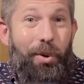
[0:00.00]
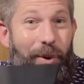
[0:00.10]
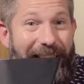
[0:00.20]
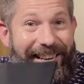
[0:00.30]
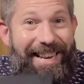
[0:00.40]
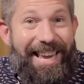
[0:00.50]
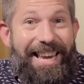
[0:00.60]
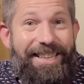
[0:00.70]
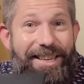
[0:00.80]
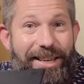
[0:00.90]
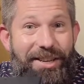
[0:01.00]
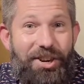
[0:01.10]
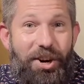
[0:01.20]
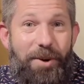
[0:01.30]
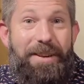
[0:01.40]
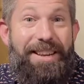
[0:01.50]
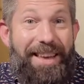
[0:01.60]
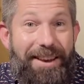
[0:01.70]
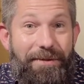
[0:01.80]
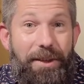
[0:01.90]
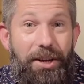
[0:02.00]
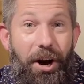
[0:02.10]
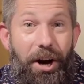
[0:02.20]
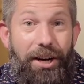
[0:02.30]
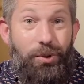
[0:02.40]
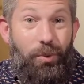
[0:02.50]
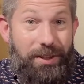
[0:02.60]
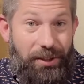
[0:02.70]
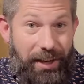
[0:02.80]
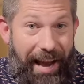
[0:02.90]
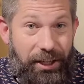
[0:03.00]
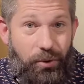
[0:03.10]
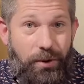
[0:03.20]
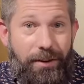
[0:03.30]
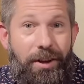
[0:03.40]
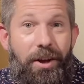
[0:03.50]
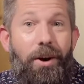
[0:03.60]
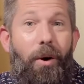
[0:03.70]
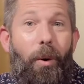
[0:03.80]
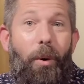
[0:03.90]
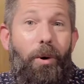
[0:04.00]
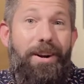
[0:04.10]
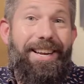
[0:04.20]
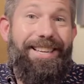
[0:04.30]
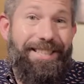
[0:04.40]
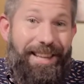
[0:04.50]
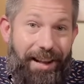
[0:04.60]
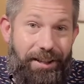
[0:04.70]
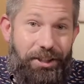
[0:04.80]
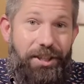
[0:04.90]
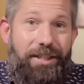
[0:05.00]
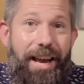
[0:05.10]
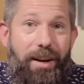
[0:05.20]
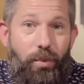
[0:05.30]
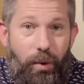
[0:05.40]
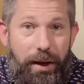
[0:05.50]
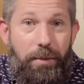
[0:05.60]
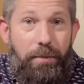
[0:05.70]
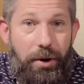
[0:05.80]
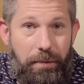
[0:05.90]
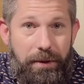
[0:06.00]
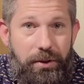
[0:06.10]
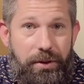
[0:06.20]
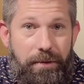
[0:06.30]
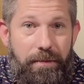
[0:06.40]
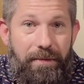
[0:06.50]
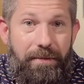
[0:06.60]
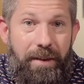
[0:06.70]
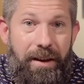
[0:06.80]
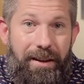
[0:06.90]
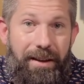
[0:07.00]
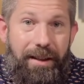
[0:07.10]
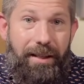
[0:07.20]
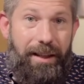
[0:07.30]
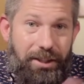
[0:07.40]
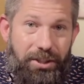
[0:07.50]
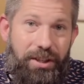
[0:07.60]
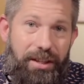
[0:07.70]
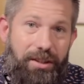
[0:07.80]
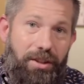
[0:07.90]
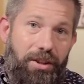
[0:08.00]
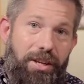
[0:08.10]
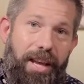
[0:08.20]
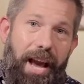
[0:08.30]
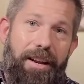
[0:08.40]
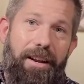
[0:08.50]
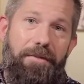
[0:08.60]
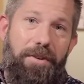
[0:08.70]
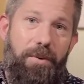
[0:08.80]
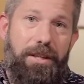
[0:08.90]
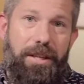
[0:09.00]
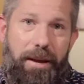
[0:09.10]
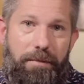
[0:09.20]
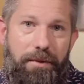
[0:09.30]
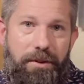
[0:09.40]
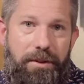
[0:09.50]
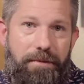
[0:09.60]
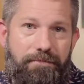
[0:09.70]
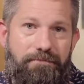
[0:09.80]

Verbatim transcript: we need to determine if the cause was natural or intelligent and with purpose. Let's just look at a few examples.